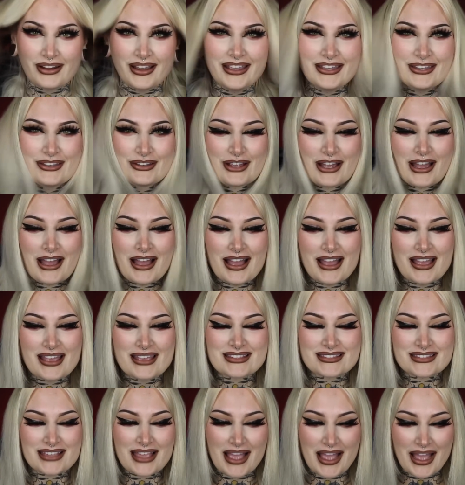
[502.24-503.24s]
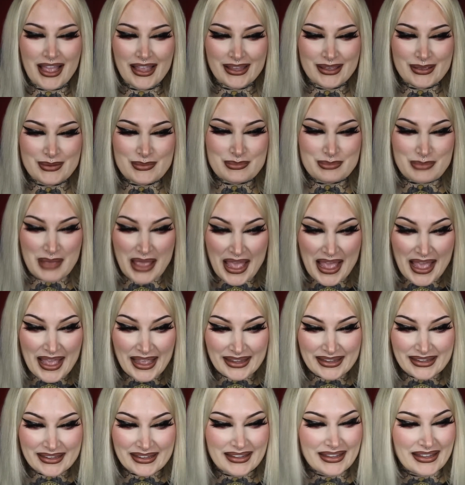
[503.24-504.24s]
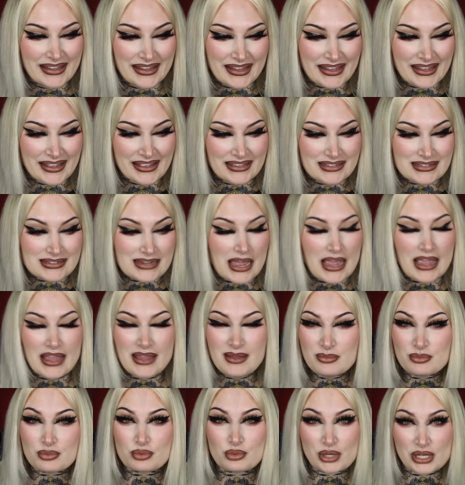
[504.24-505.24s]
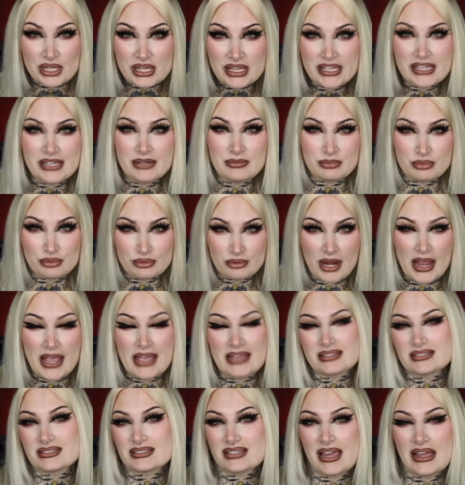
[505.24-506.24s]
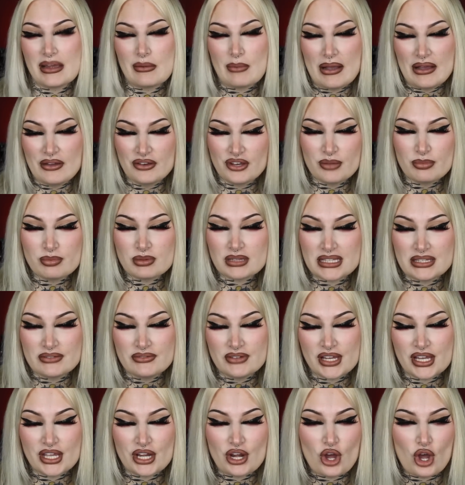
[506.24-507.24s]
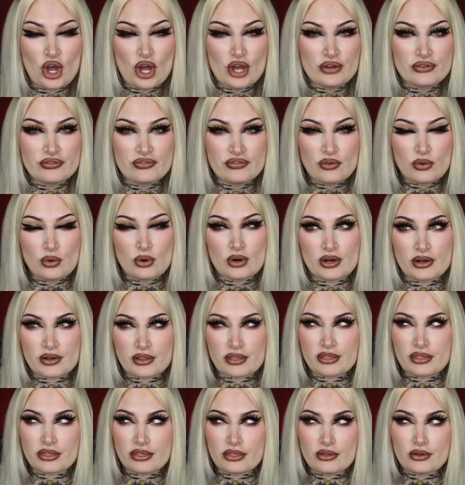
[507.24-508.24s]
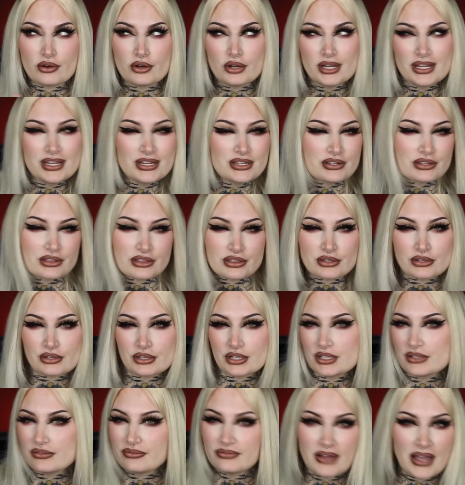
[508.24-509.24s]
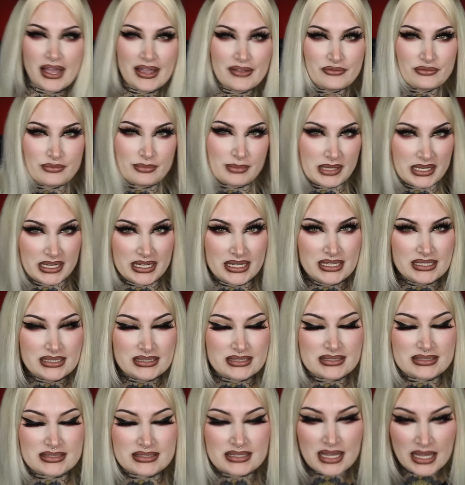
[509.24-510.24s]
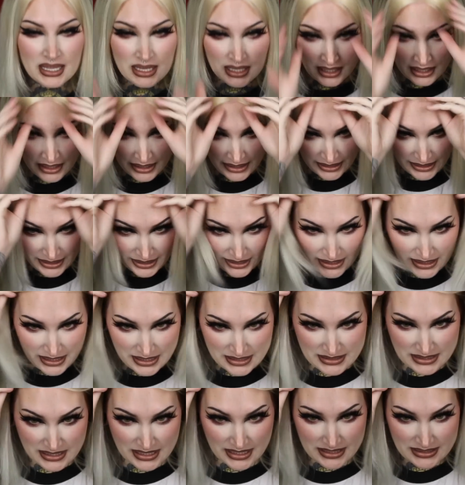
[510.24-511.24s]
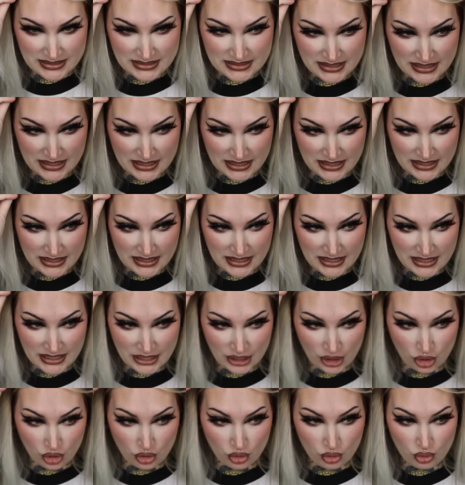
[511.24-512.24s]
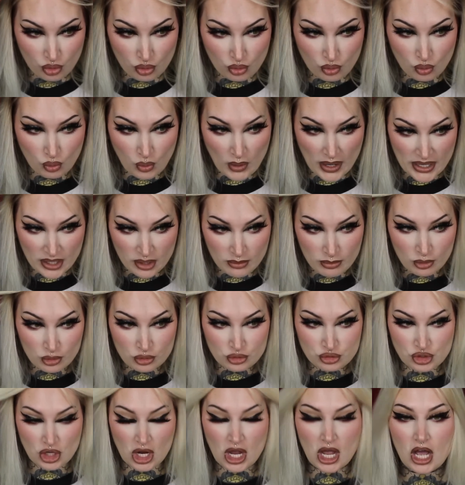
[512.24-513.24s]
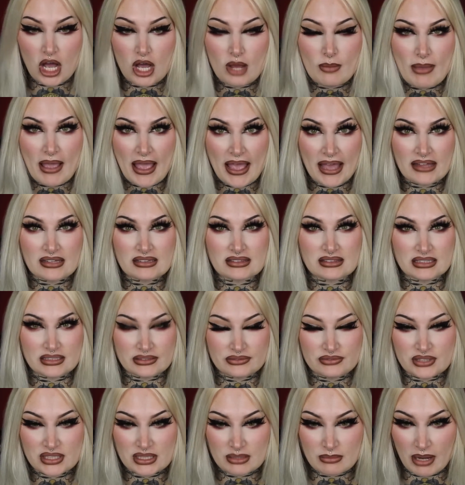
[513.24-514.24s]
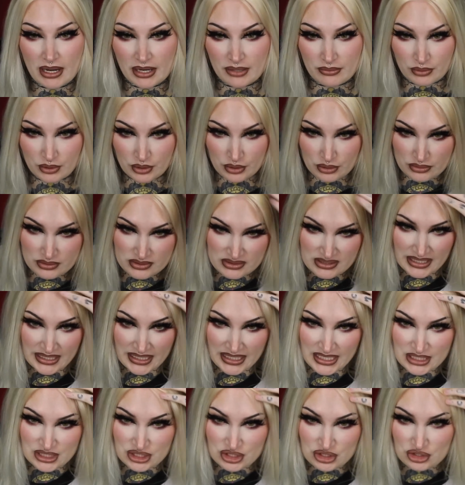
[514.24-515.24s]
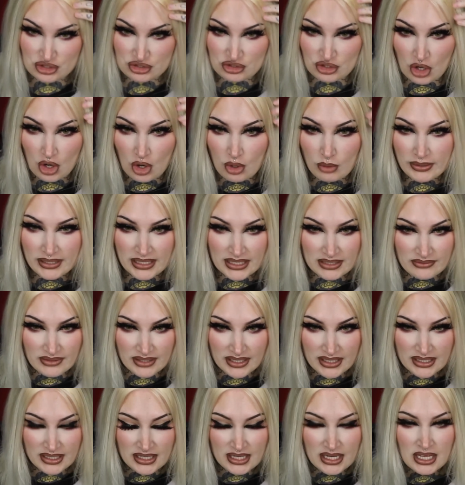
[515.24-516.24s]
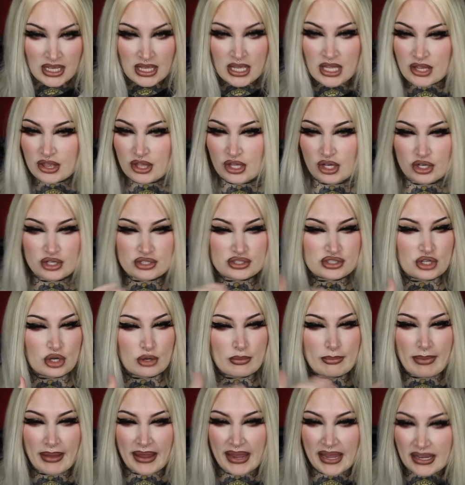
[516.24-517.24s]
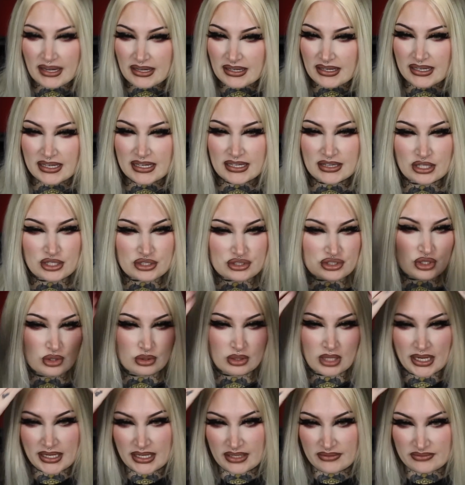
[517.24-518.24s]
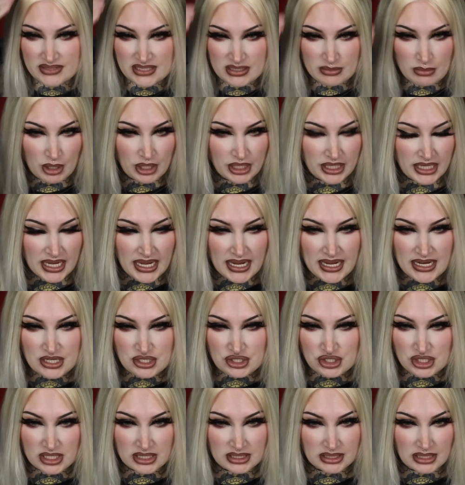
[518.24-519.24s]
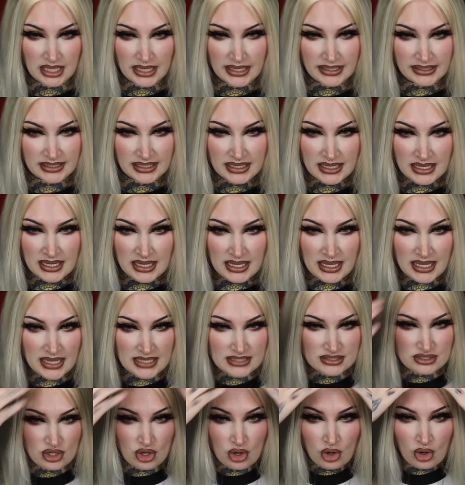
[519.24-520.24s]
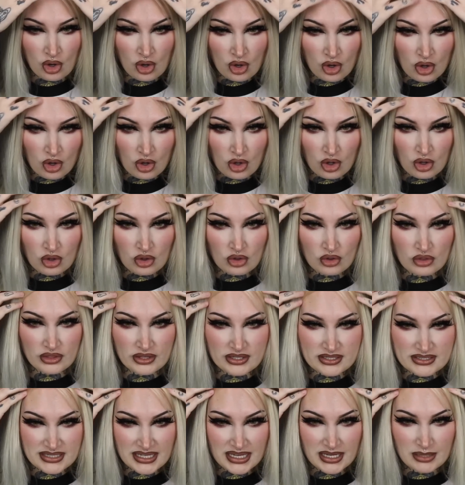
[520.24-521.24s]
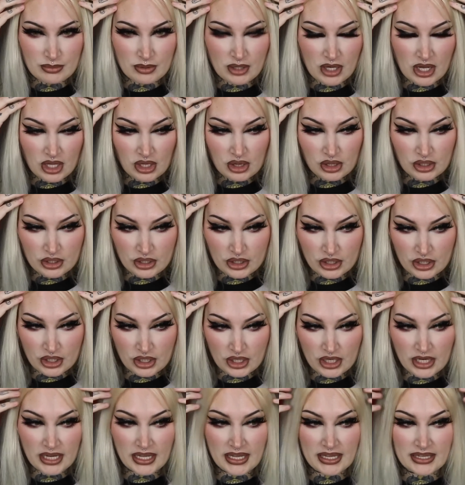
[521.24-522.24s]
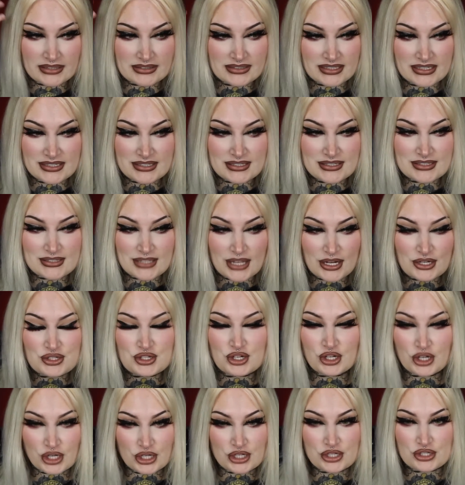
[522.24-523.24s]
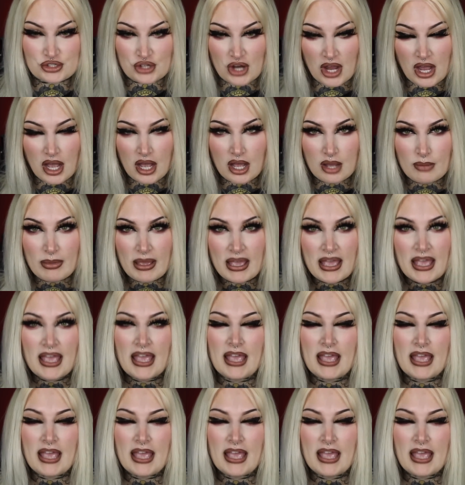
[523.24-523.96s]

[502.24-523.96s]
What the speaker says: right, you guys, I am back and I am really impressed. I wound up leaving it on for 30 to 35 minutes and it did an incredible job at lifting my roots. Like, it's so even. There is no banding, there's no line of demarcation. Like, it's all the same color. It did such a good job.